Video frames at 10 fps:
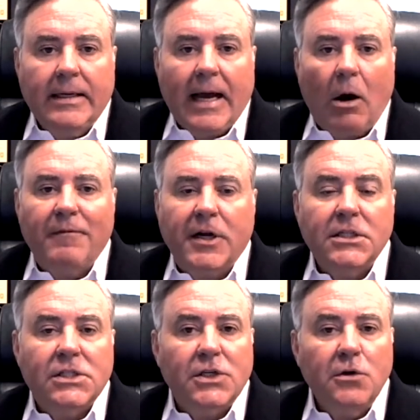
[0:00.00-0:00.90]
However,
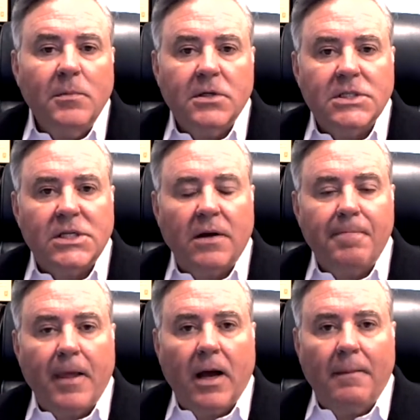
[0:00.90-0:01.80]
consumers
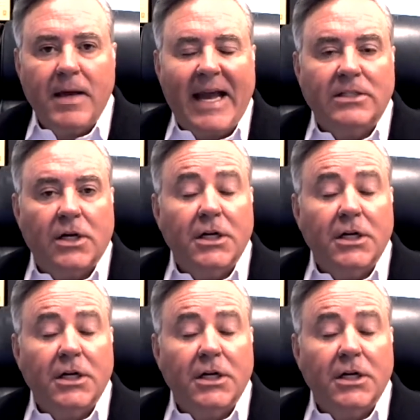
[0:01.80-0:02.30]
and